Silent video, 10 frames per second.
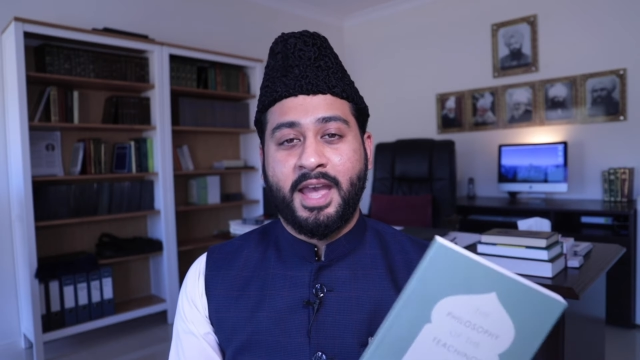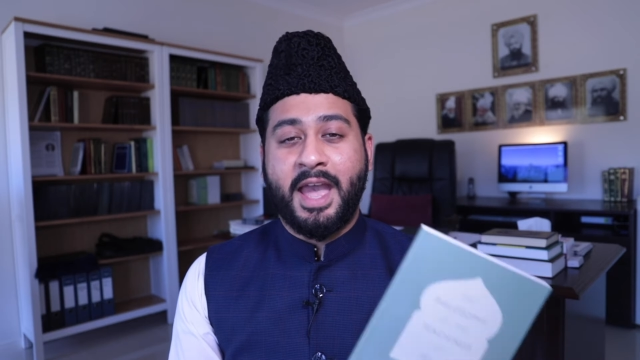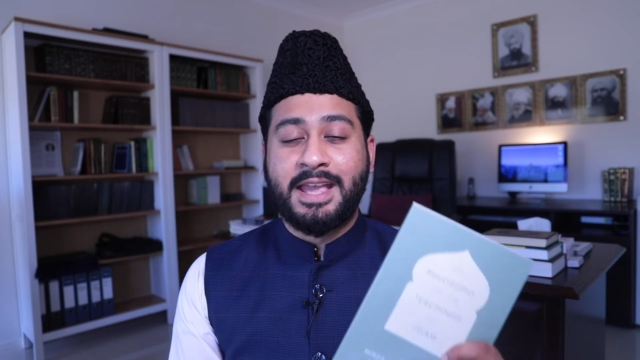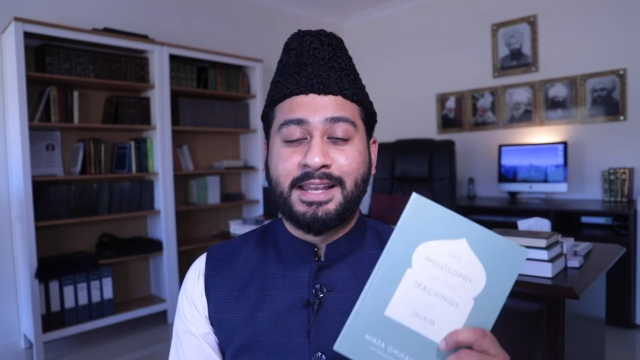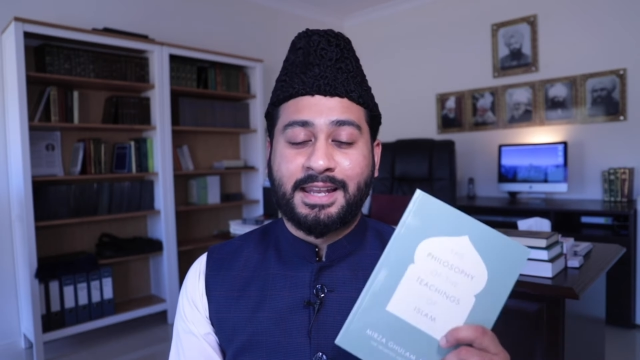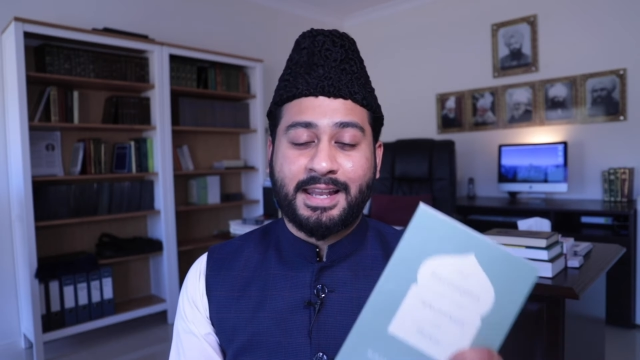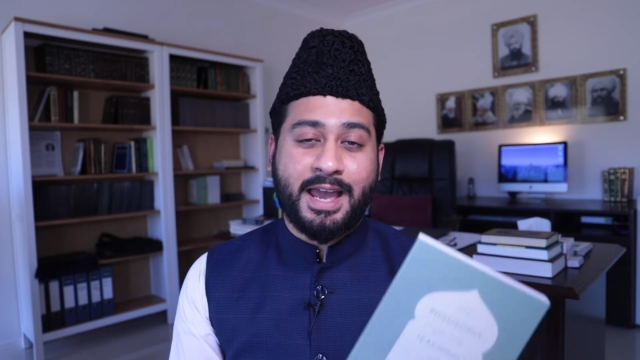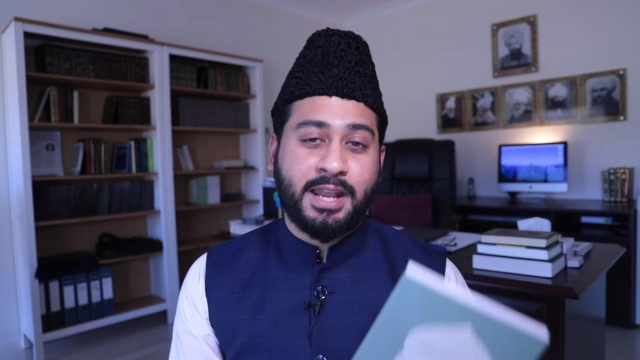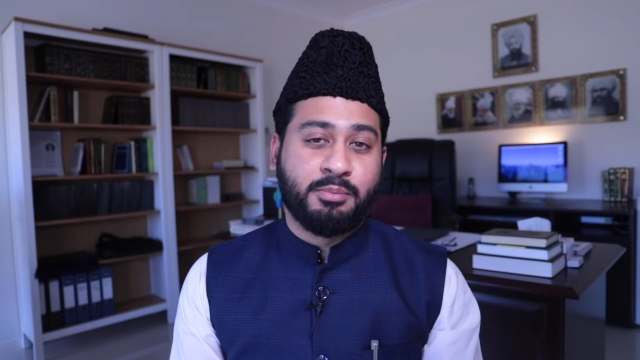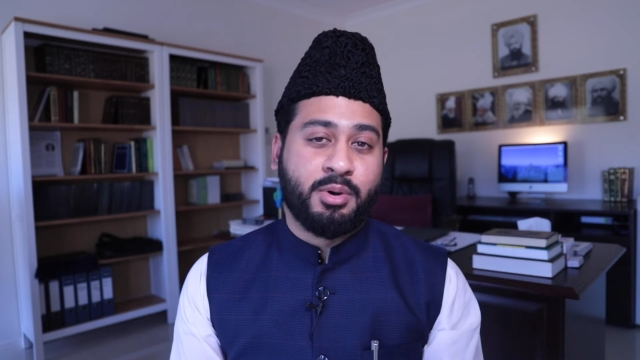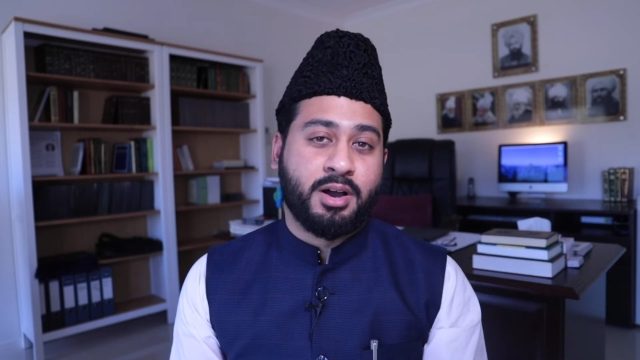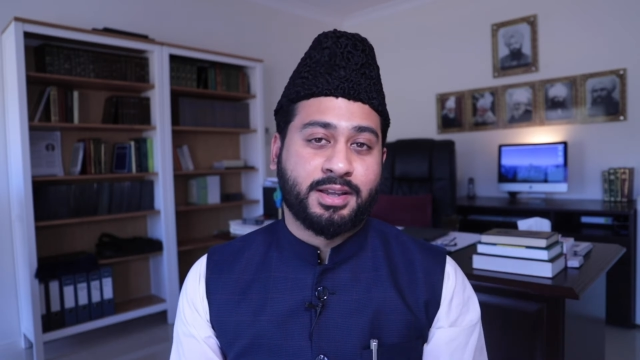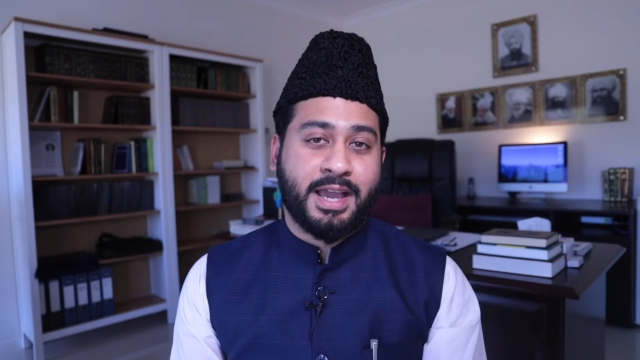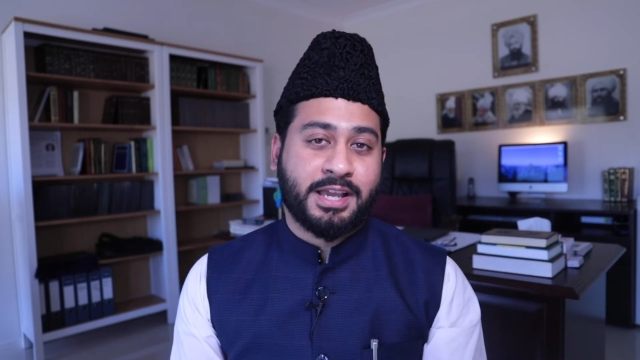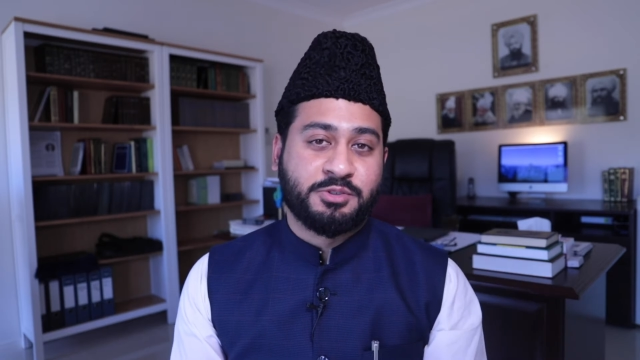a
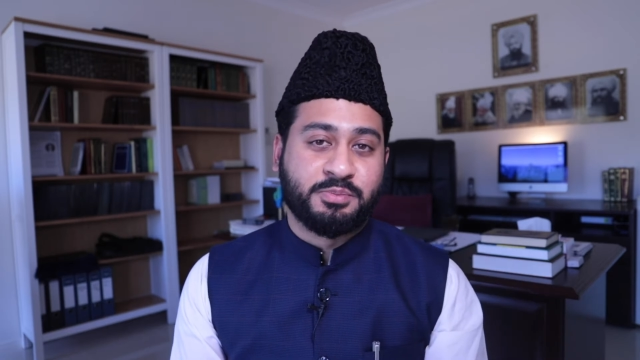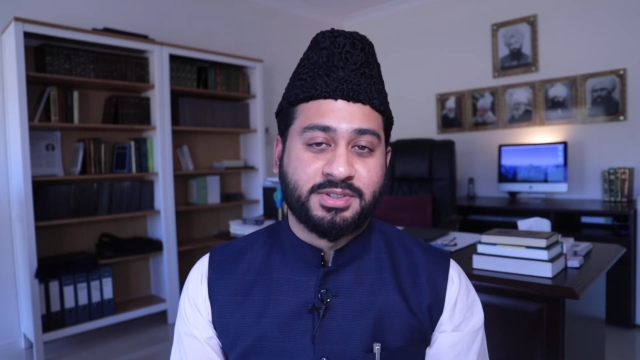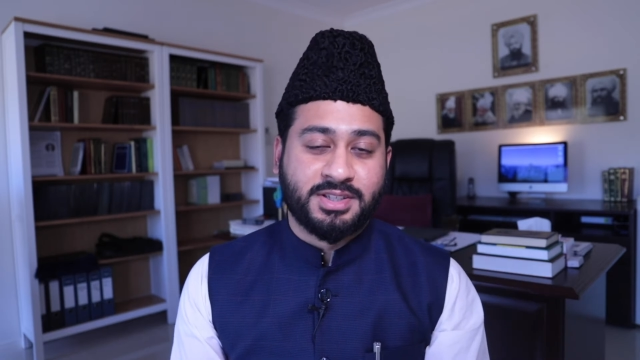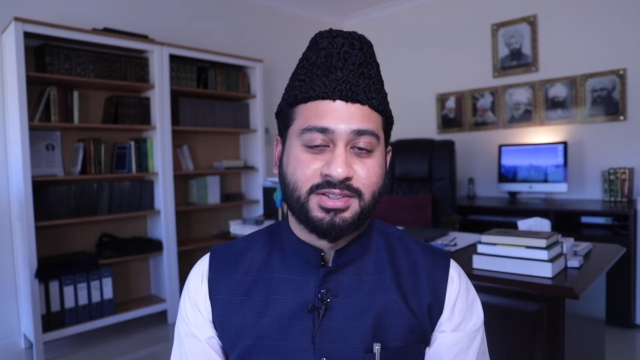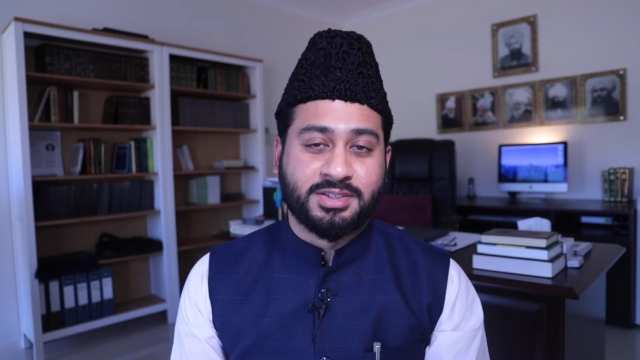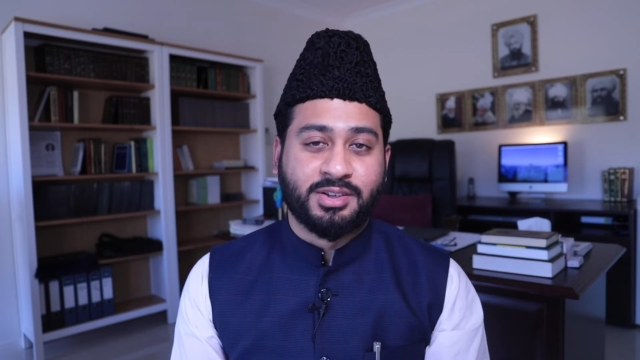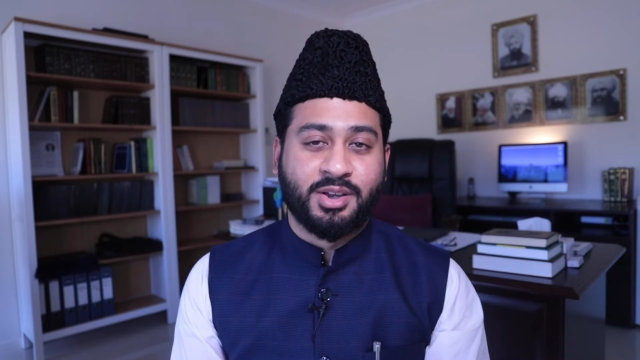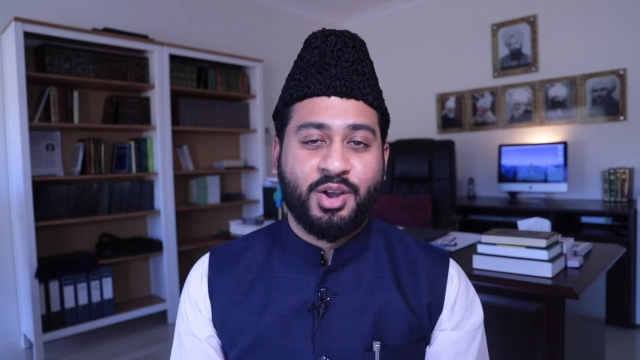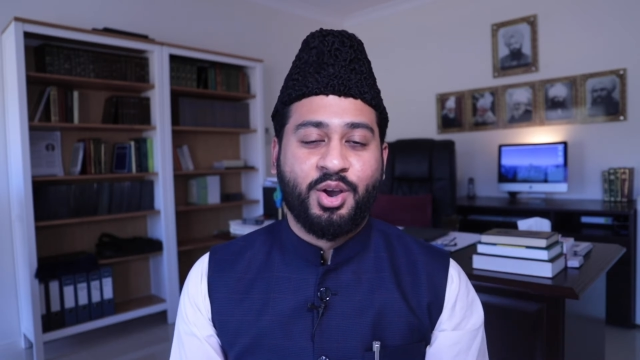landmark exposition